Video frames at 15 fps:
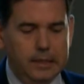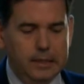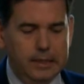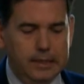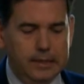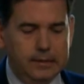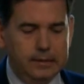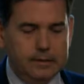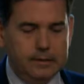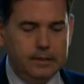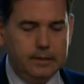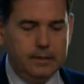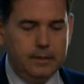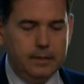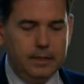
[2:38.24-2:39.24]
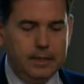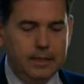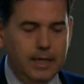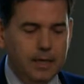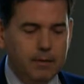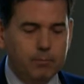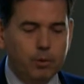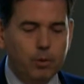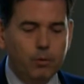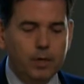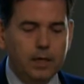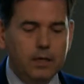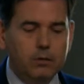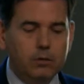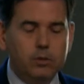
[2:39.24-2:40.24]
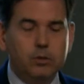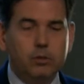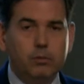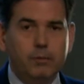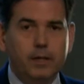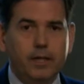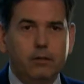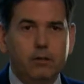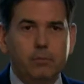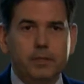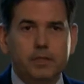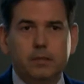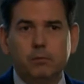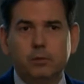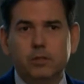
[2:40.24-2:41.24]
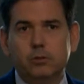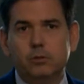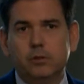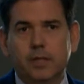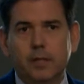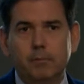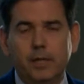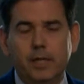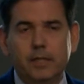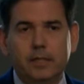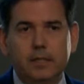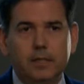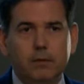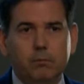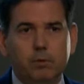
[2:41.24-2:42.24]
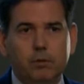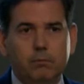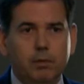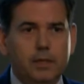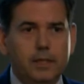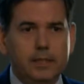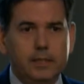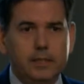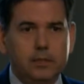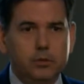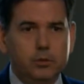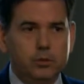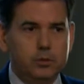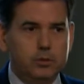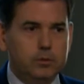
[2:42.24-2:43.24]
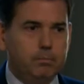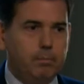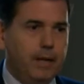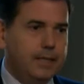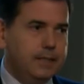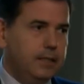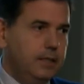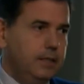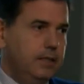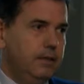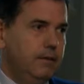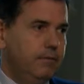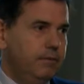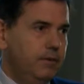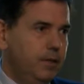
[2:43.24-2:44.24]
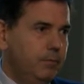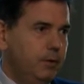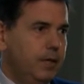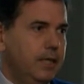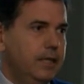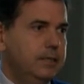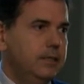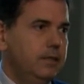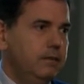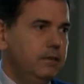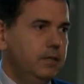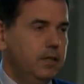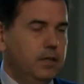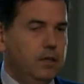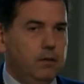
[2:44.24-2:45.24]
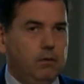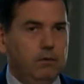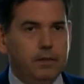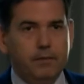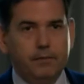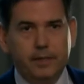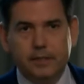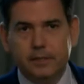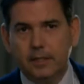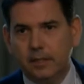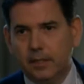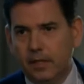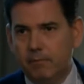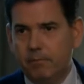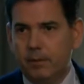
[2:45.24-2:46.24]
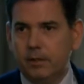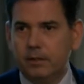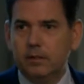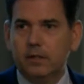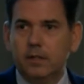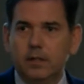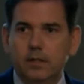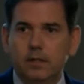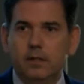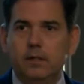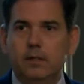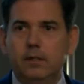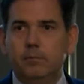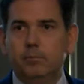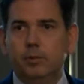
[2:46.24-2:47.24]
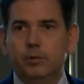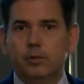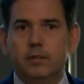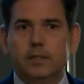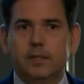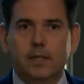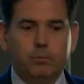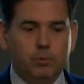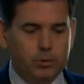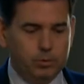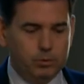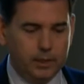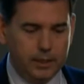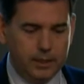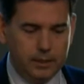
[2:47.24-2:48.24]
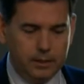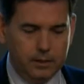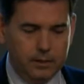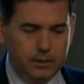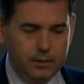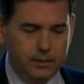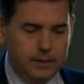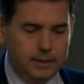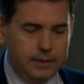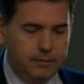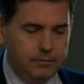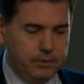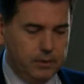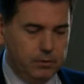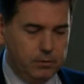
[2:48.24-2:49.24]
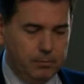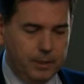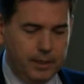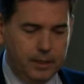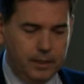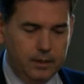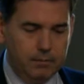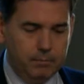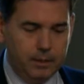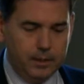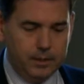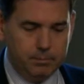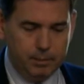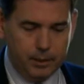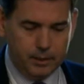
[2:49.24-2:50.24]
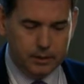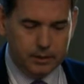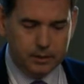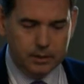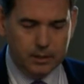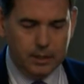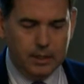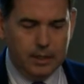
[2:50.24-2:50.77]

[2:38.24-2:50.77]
And in Alimpo, we are also very committed with sustainability, with quality issues, plant health, emeralds, and all the things that have been put on the table today, this afternoon by the speakers.